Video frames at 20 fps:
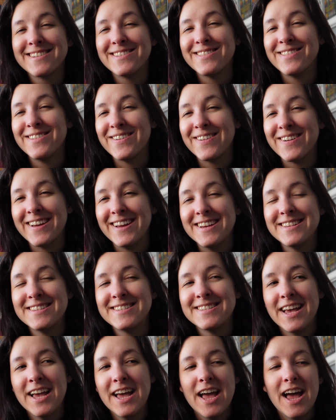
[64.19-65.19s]

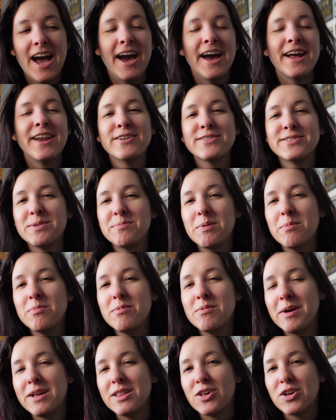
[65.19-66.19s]
glorious. I know some
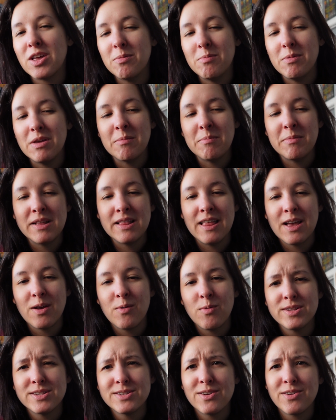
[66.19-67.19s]
people might look at me and be
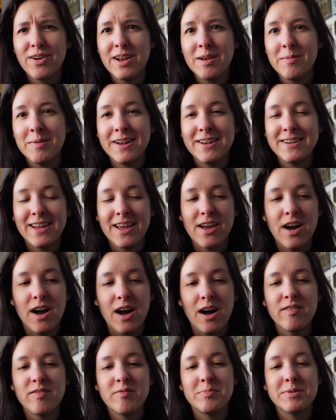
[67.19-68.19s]
like, what's so great about a day
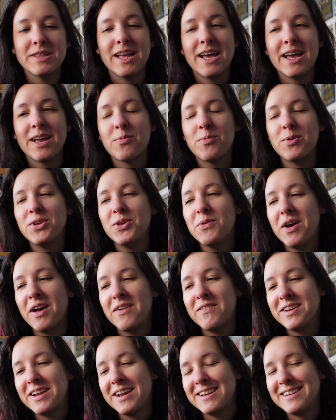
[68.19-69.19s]
off? But like when you
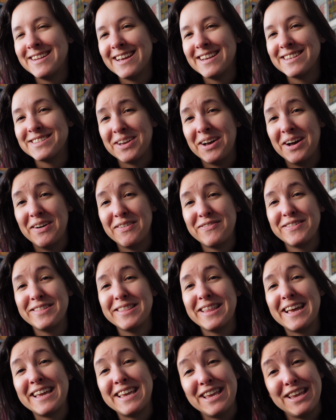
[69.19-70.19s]
haven't had days off in
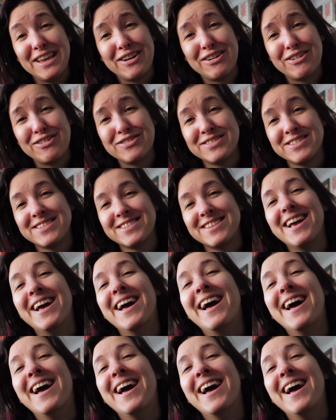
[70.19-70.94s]
like years,